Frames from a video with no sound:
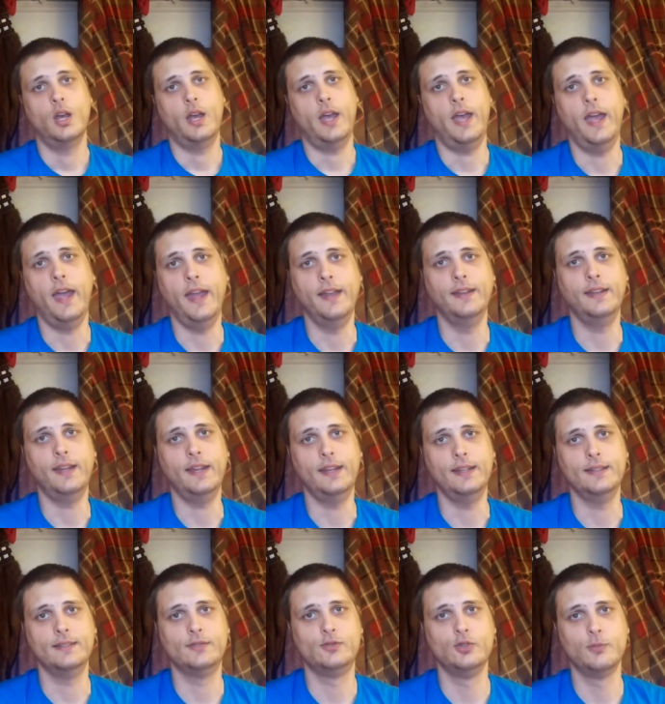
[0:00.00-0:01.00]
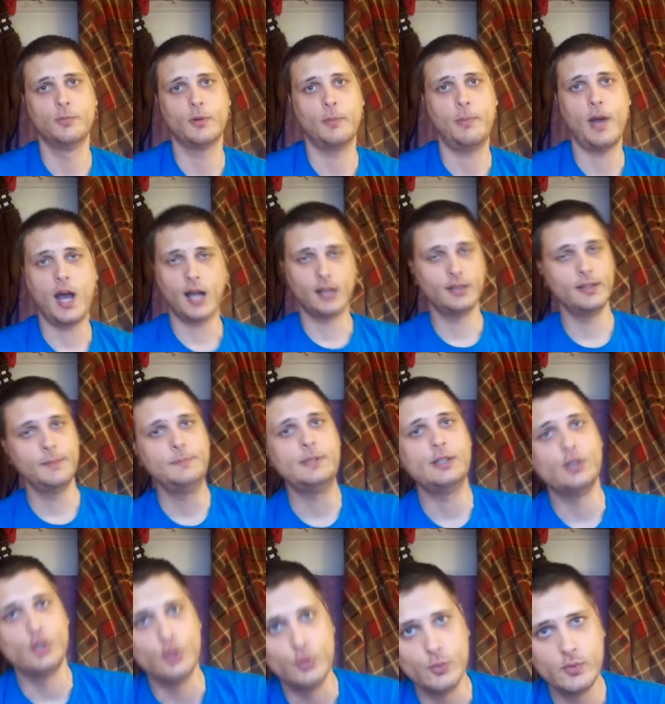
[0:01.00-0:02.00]
And in super
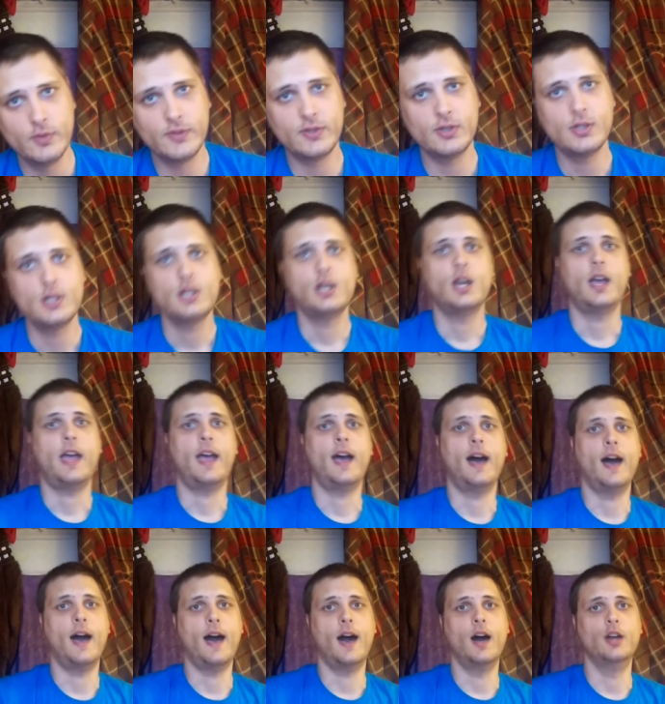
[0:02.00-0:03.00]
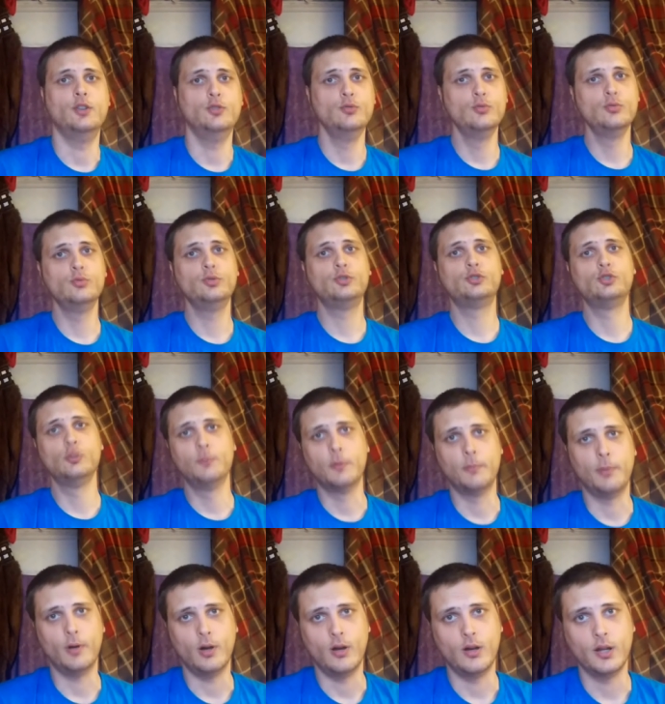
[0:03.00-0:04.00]
apocalyptic news, a new
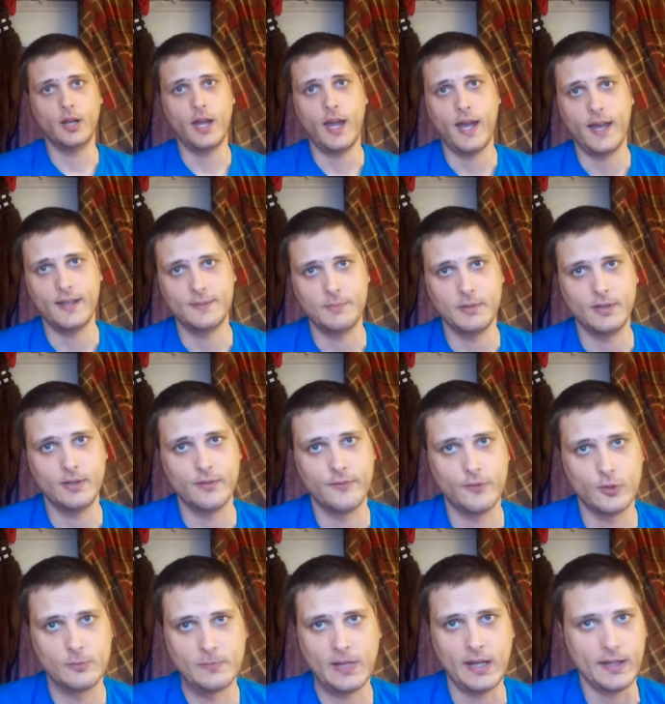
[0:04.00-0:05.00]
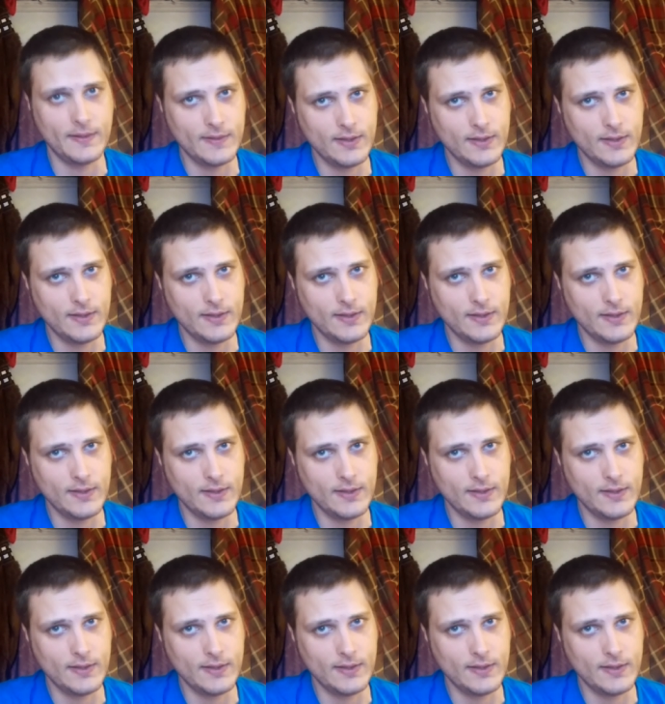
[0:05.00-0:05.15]
superbug has been confirmed by the